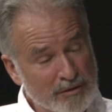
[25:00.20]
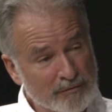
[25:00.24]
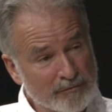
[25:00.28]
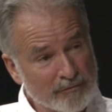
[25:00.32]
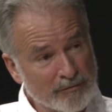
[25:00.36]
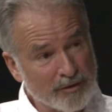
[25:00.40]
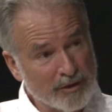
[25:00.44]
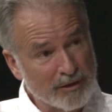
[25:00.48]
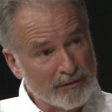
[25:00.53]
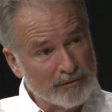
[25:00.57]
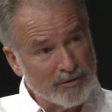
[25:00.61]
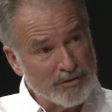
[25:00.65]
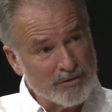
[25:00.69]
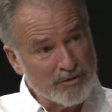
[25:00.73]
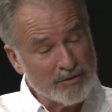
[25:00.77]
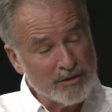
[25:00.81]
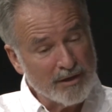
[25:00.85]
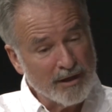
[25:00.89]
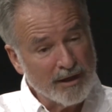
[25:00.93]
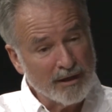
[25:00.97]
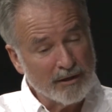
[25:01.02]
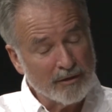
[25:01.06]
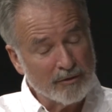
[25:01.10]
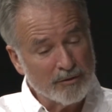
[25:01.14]
front of us
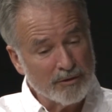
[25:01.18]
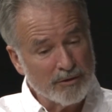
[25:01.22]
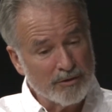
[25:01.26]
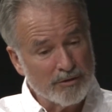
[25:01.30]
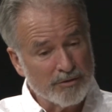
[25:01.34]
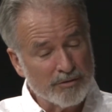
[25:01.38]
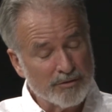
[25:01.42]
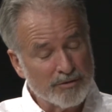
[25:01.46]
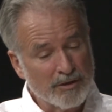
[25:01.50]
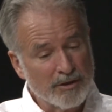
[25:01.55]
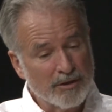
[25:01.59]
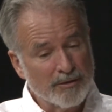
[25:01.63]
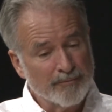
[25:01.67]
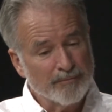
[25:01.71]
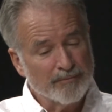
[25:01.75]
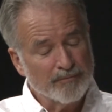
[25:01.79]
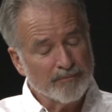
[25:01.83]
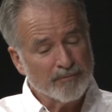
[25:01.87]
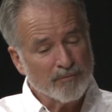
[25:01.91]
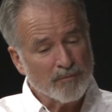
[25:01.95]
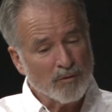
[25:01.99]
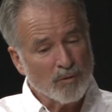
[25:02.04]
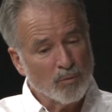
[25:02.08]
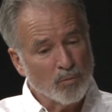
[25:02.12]
now is,
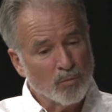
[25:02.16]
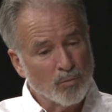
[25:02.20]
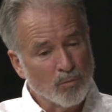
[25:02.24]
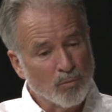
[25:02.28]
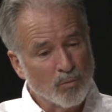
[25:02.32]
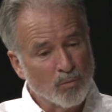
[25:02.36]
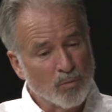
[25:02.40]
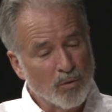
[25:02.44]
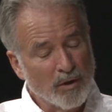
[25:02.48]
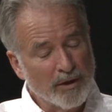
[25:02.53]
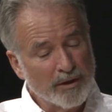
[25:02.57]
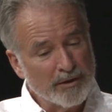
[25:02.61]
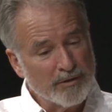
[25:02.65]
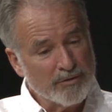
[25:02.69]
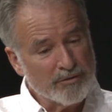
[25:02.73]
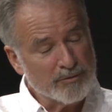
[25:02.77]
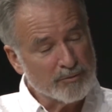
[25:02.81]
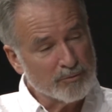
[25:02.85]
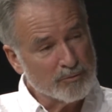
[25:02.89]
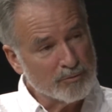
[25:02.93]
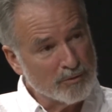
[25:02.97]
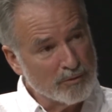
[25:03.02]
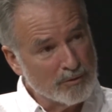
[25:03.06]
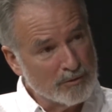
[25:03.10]
what is the
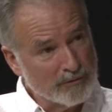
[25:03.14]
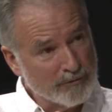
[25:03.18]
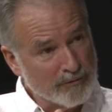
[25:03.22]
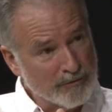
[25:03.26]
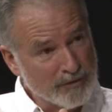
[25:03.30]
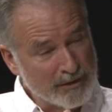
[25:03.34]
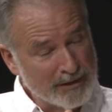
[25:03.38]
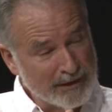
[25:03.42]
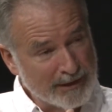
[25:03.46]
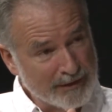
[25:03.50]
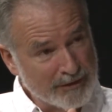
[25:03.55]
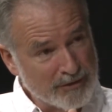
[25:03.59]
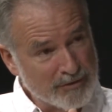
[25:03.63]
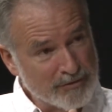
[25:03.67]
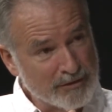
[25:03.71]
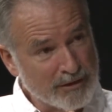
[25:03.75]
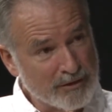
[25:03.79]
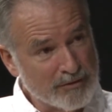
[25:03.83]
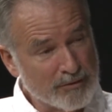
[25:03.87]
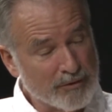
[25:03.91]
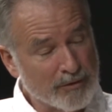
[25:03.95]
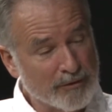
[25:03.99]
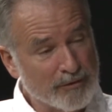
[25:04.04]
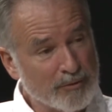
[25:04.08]
role of the United States
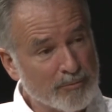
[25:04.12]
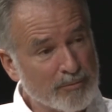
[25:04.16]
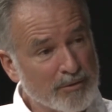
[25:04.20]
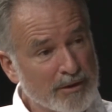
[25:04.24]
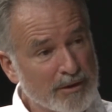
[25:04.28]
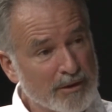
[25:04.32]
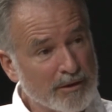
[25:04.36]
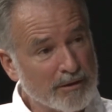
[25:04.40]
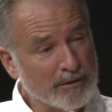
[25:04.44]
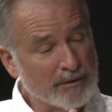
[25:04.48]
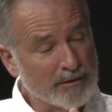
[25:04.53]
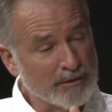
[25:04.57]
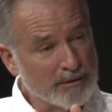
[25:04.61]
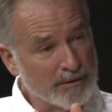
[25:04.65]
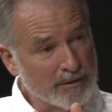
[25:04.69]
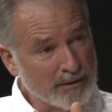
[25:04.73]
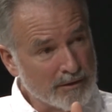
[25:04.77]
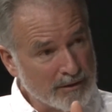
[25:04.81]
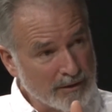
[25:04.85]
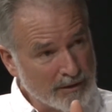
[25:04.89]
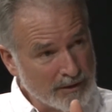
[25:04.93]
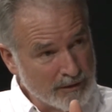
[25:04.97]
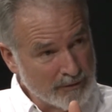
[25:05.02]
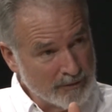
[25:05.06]
going to be
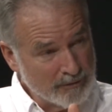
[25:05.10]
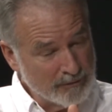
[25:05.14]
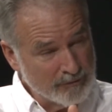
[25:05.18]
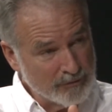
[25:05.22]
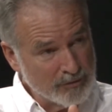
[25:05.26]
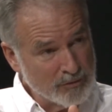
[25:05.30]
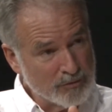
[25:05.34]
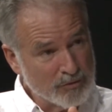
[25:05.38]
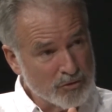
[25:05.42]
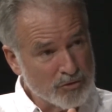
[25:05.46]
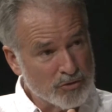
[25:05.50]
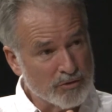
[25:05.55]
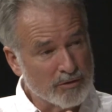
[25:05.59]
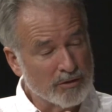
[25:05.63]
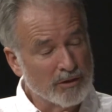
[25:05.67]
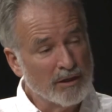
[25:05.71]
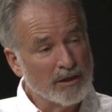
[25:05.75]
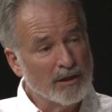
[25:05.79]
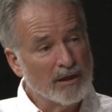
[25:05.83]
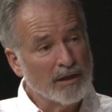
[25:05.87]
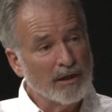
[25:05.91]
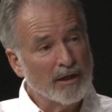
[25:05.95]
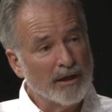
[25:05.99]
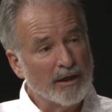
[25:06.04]
in the future,
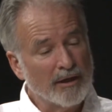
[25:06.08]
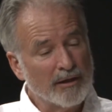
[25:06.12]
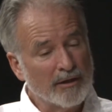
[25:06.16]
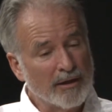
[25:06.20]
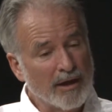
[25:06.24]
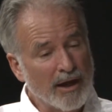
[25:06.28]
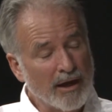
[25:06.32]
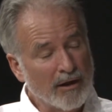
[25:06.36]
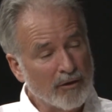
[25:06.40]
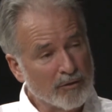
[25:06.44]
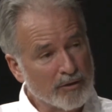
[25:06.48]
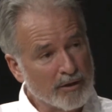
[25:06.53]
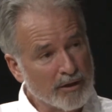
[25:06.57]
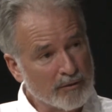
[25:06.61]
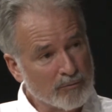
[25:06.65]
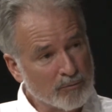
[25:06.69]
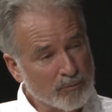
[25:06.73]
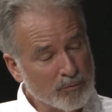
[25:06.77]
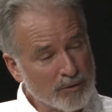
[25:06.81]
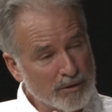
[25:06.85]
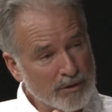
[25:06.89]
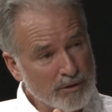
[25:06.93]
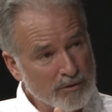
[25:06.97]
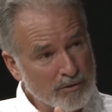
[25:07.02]
and how can
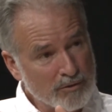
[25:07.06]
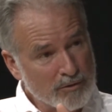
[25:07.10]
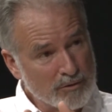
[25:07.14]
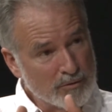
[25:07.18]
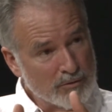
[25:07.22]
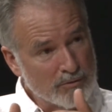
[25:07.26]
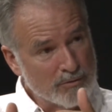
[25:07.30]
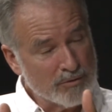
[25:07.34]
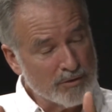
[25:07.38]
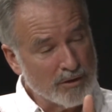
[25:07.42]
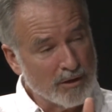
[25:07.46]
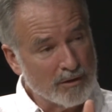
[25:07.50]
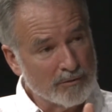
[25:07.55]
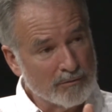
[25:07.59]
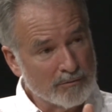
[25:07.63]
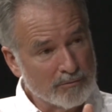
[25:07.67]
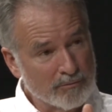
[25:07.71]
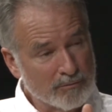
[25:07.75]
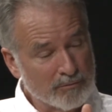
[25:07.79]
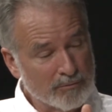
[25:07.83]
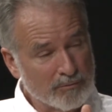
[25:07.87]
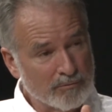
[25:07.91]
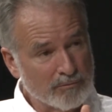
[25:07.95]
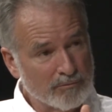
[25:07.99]
we use our
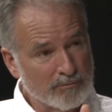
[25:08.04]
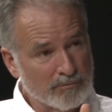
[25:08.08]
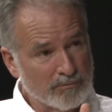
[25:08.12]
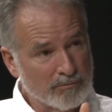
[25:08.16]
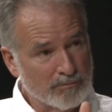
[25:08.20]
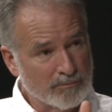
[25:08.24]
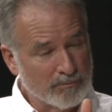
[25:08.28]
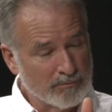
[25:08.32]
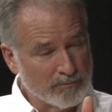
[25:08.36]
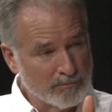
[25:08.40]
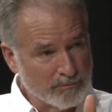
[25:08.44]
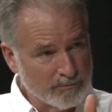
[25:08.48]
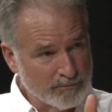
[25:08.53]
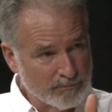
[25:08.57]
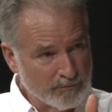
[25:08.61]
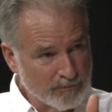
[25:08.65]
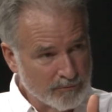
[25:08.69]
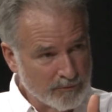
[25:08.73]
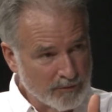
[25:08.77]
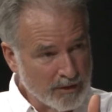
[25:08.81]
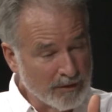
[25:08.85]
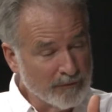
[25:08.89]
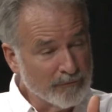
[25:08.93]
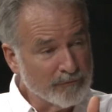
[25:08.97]

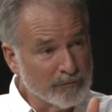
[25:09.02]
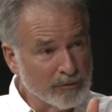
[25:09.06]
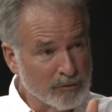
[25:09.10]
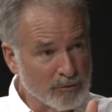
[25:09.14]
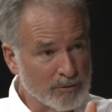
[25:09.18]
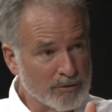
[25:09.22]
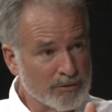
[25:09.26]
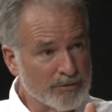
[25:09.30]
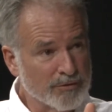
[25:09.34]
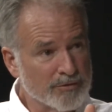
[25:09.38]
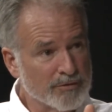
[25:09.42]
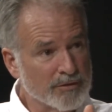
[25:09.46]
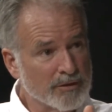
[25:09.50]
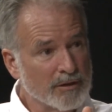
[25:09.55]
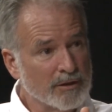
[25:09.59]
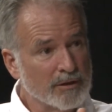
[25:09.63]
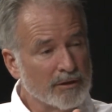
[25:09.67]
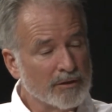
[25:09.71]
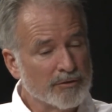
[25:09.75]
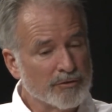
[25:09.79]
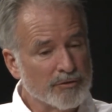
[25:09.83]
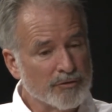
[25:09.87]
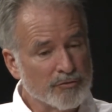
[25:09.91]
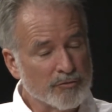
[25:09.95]
influence
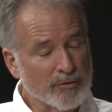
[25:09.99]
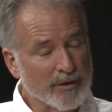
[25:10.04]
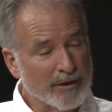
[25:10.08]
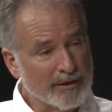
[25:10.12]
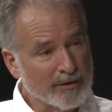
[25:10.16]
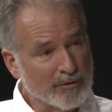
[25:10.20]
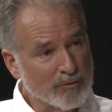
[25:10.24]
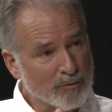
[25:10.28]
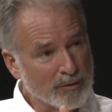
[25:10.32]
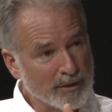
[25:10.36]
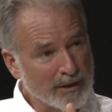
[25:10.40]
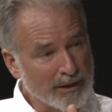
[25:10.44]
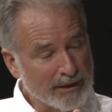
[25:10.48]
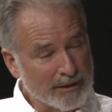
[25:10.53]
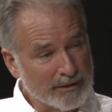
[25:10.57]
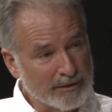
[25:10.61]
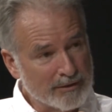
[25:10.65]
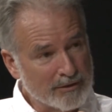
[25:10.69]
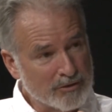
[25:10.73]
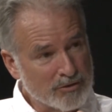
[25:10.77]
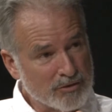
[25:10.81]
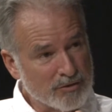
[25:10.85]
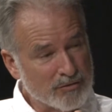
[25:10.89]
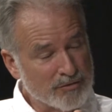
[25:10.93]
to try to create
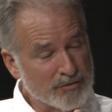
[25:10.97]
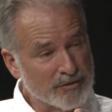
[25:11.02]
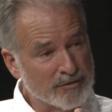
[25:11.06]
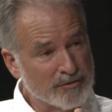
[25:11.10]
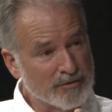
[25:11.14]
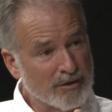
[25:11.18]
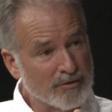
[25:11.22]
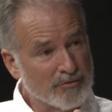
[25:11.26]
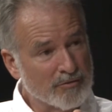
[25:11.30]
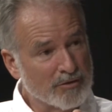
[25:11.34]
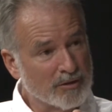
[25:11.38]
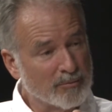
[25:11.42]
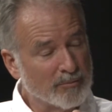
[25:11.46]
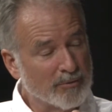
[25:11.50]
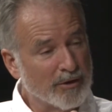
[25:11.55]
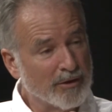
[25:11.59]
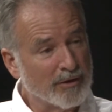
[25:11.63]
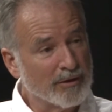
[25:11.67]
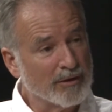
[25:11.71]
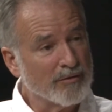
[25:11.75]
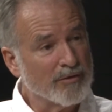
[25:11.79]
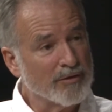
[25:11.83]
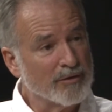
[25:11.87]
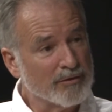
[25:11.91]
conditions in Central
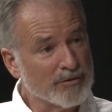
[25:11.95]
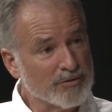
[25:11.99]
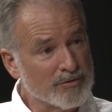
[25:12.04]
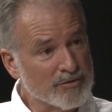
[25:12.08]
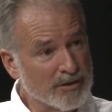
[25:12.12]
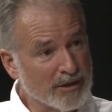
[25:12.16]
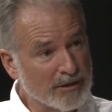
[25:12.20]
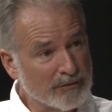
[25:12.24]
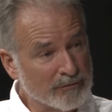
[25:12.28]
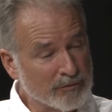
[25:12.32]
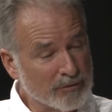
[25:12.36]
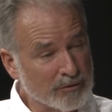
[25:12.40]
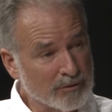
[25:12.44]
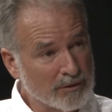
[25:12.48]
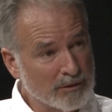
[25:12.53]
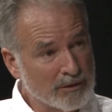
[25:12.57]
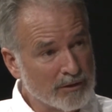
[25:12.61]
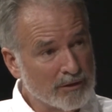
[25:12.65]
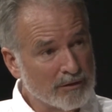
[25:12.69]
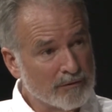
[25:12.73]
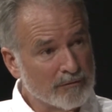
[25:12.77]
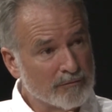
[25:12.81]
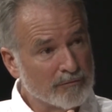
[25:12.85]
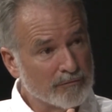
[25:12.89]
America that are safer
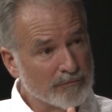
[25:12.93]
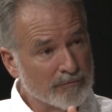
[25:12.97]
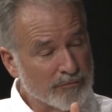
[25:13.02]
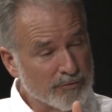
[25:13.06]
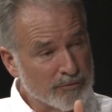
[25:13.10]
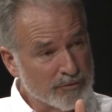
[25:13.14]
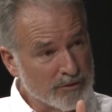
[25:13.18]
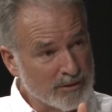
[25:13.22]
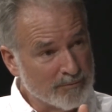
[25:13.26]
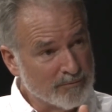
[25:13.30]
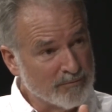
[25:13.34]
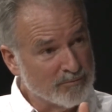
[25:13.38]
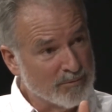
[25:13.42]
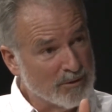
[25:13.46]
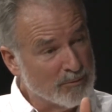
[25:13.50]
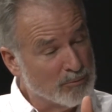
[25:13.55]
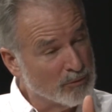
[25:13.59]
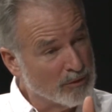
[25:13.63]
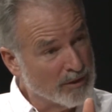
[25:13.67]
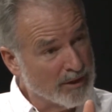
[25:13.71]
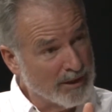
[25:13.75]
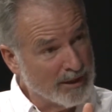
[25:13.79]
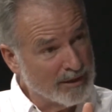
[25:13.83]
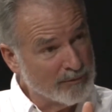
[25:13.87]
so that people
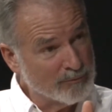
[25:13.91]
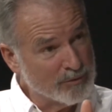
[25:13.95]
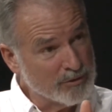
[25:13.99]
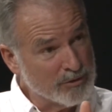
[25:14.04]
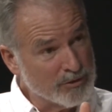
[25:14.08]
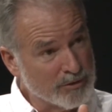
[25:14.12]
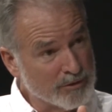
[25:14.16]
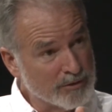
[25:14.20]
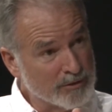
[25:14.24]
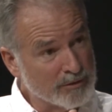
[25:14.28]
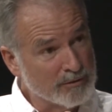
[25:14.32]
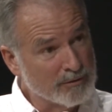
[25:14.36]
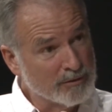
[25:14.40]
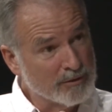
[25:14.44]
can return?